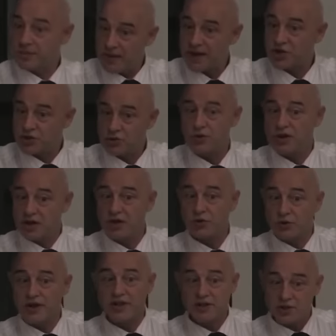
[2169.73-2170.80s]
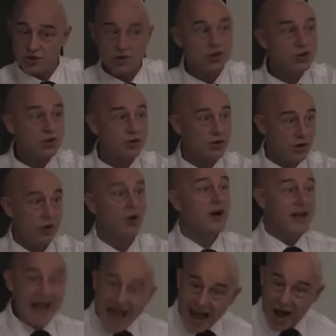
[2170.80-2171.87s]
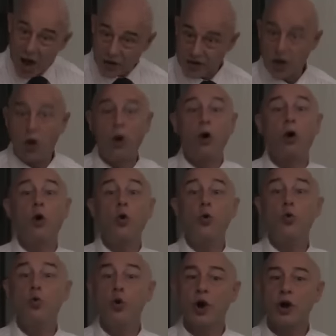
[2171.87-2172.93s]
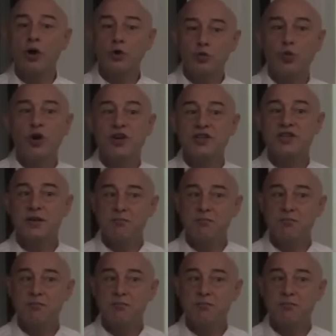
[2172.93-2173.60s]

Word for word: a bunch to the Koreans too, you know. The whole world was